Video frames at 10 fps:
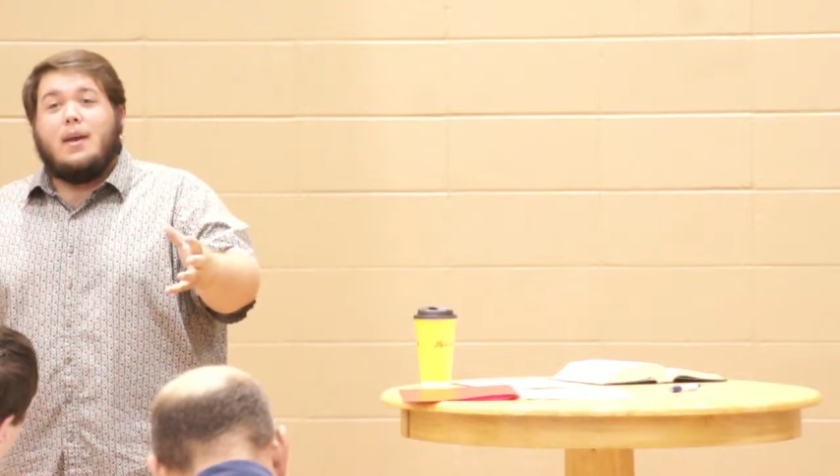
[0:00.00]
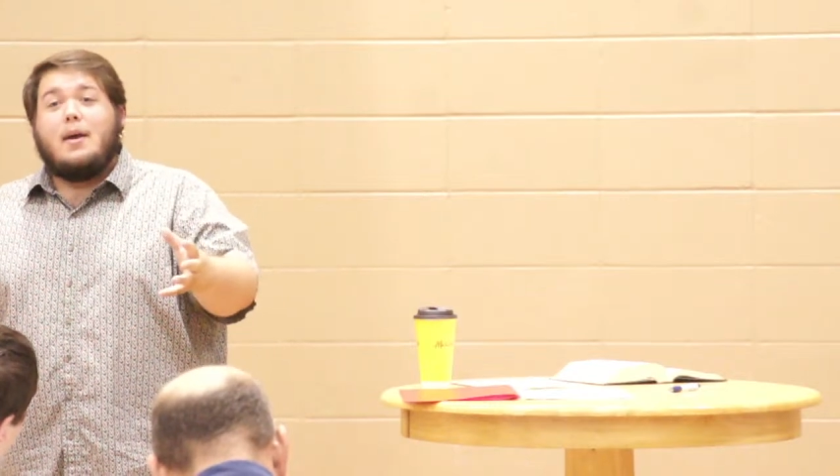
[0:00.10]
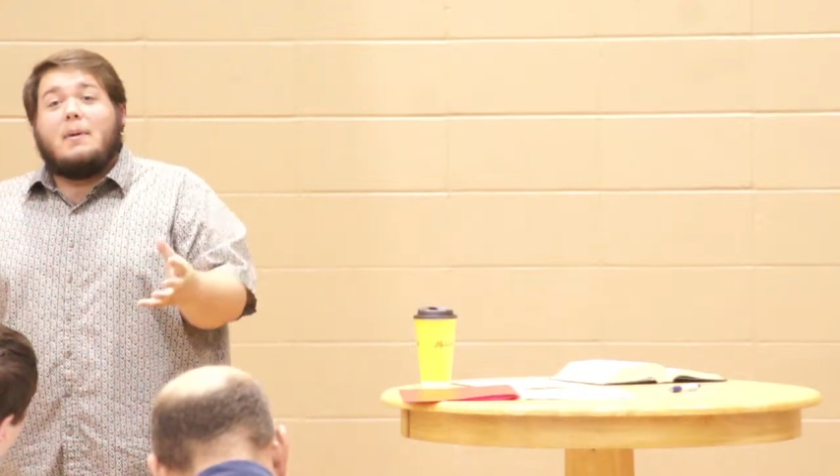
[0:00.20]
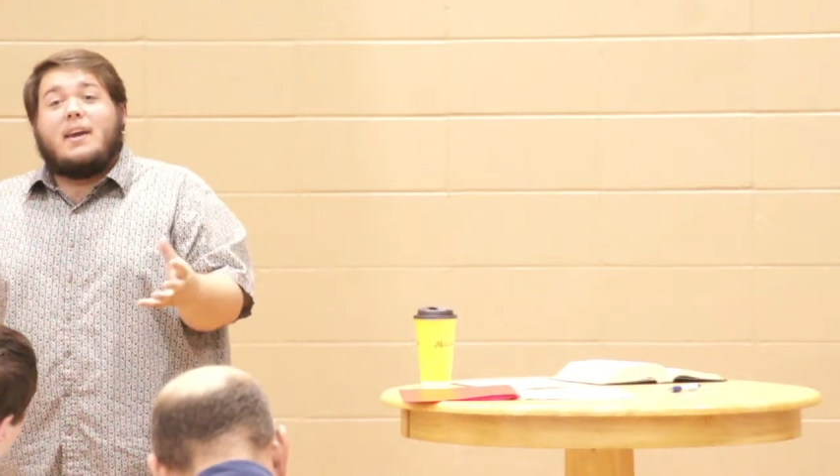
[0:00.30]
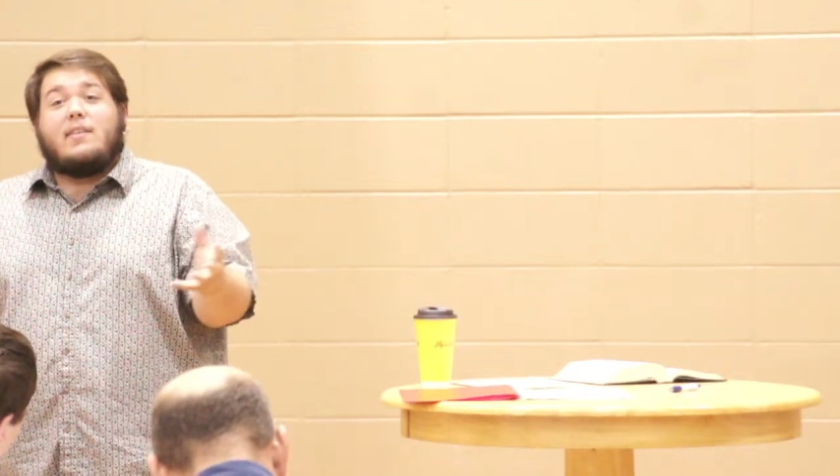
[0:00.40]

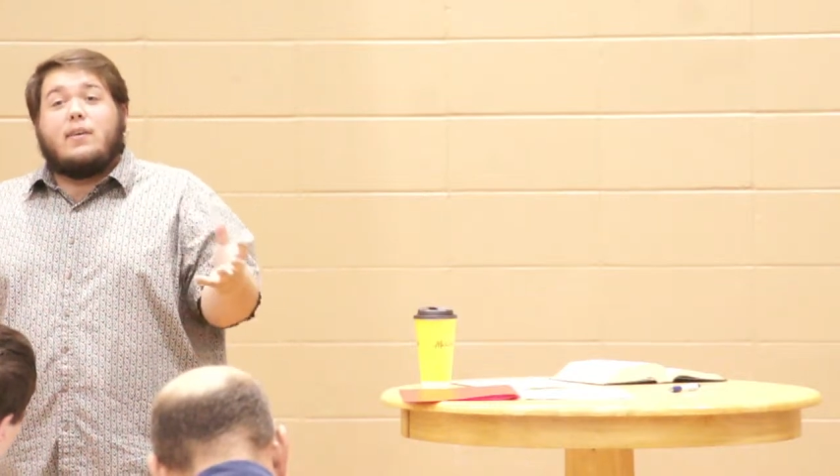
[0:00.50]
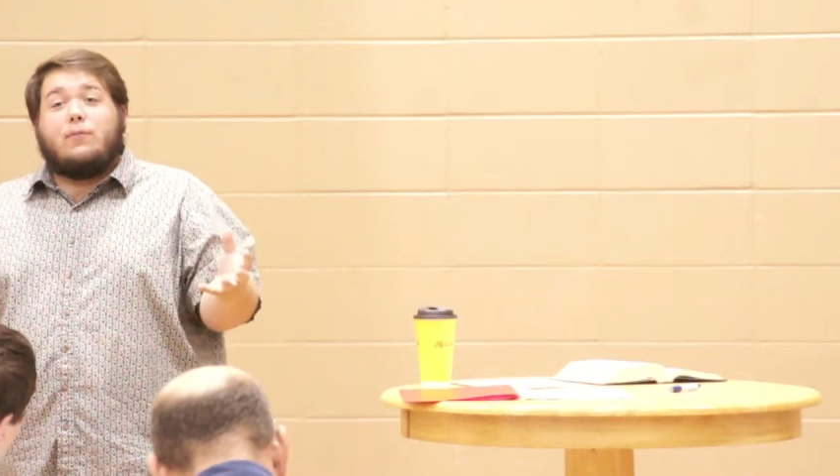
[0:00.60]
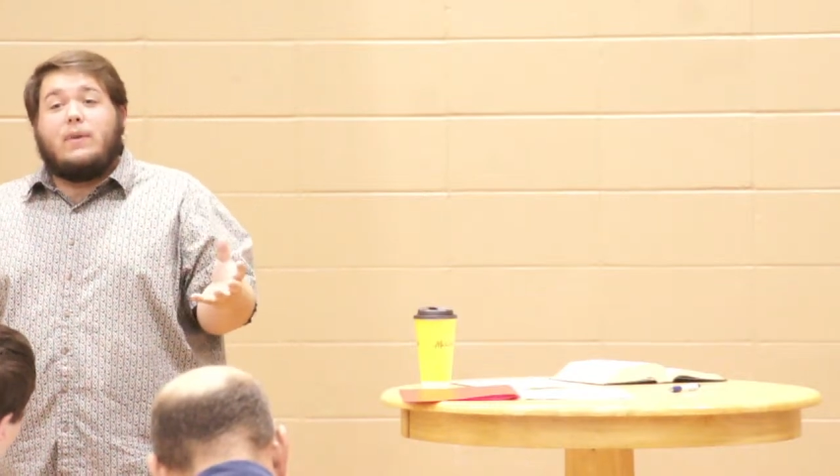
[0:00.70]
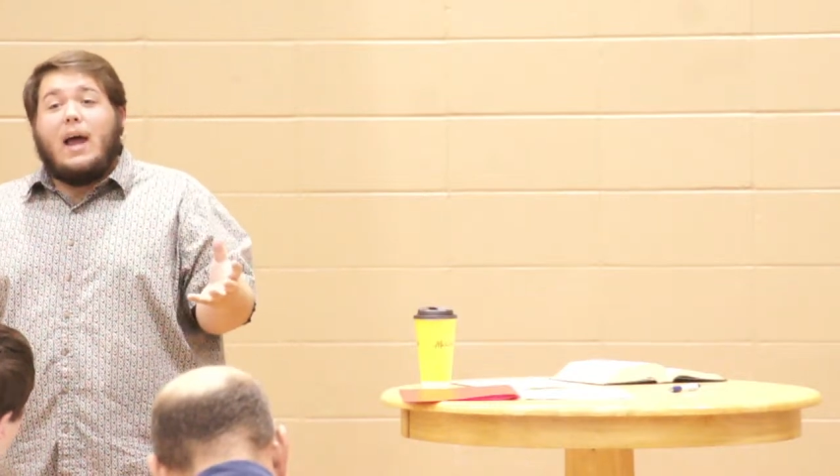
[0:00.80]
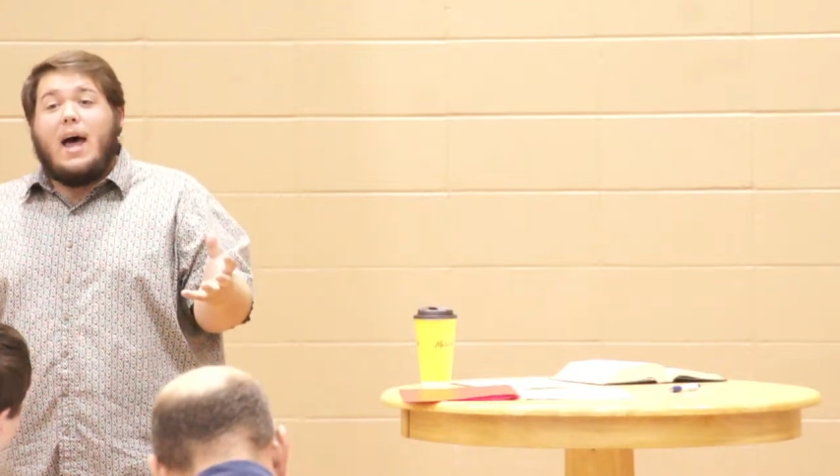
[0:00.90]
Because if
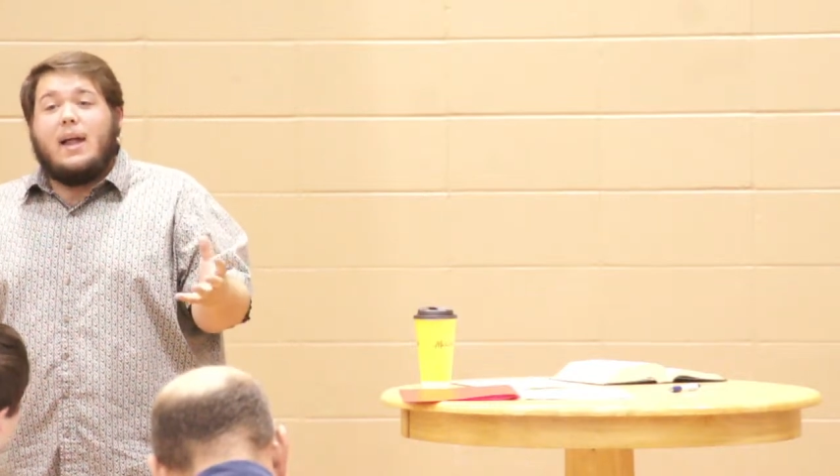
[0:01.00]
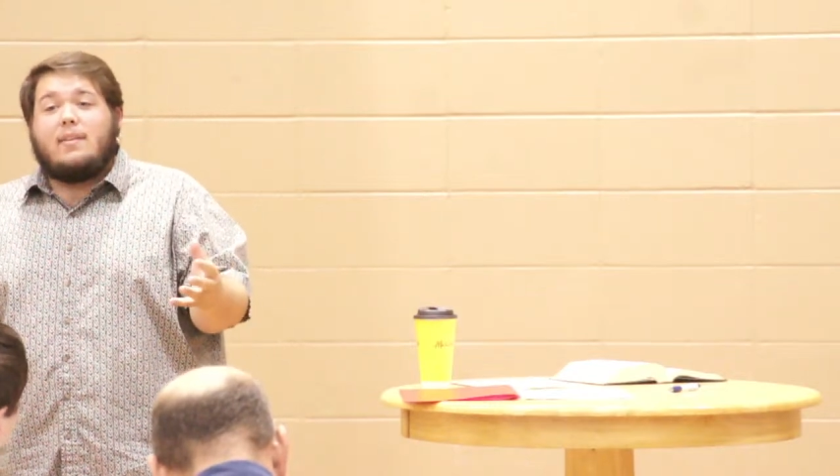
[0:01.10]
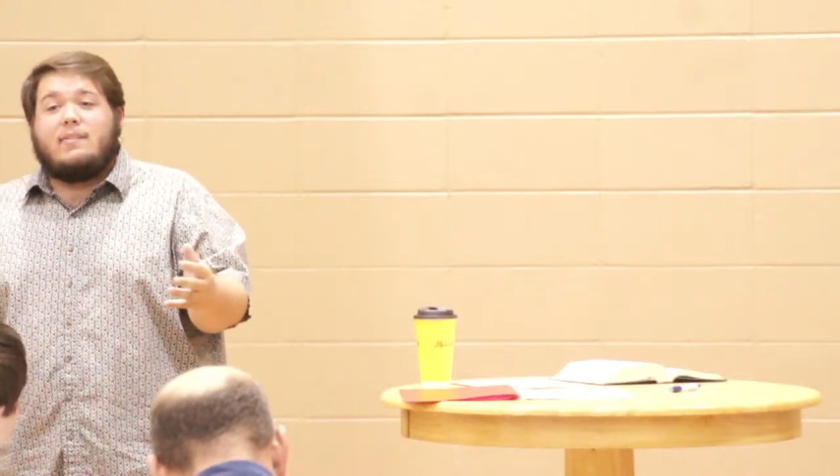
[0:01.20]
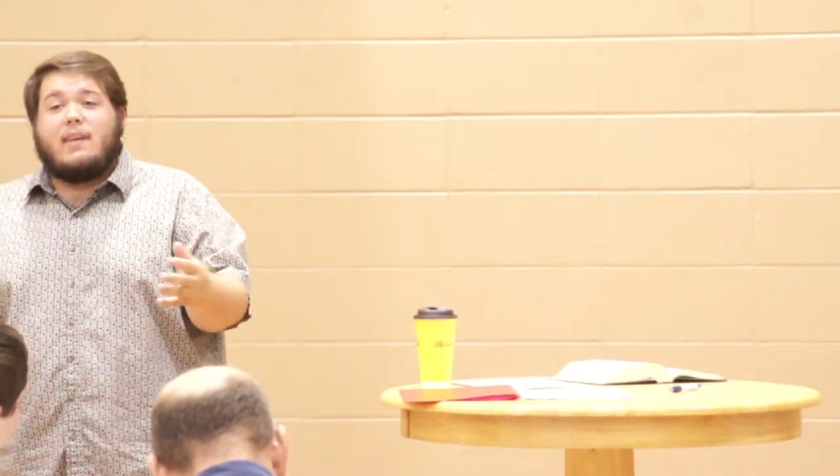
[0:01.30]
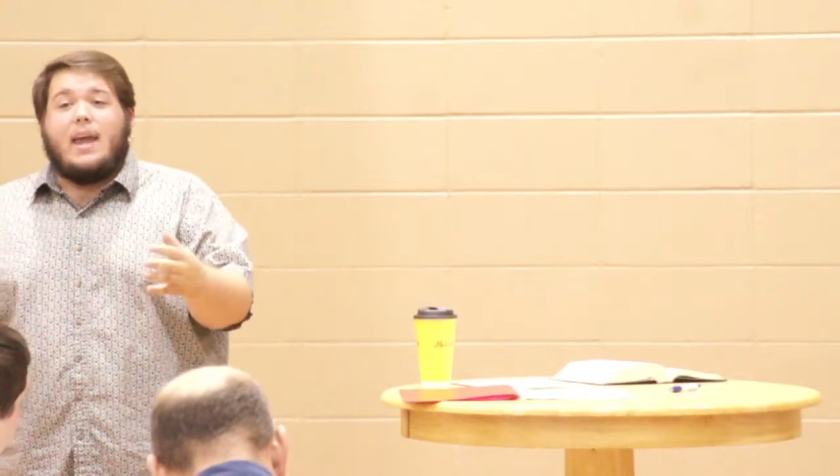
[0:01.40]

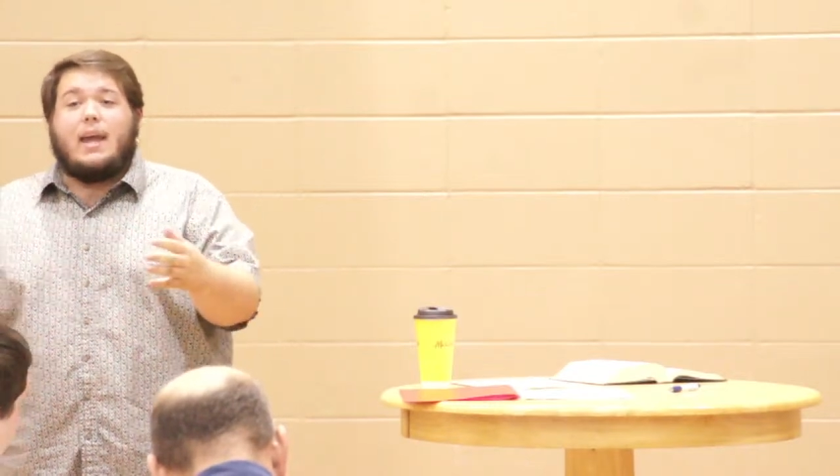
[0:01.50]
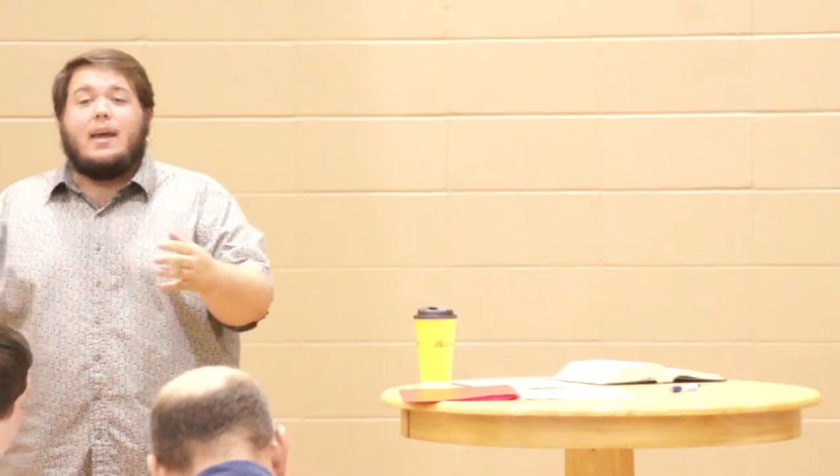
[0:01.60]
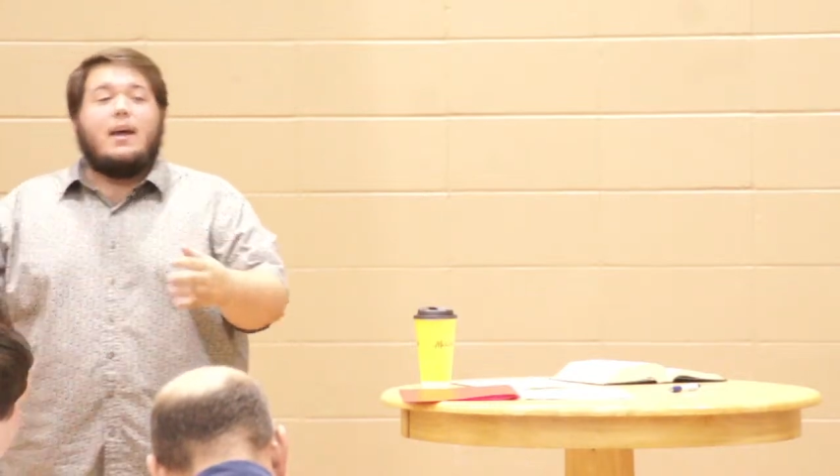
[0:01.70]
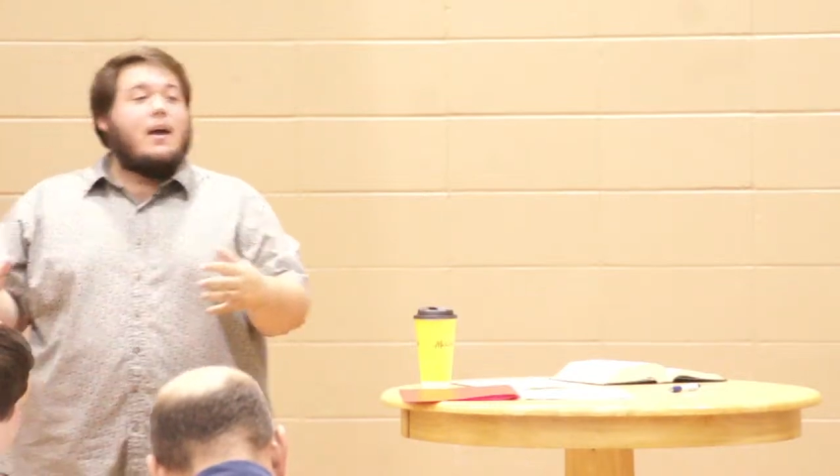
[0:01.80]
not, say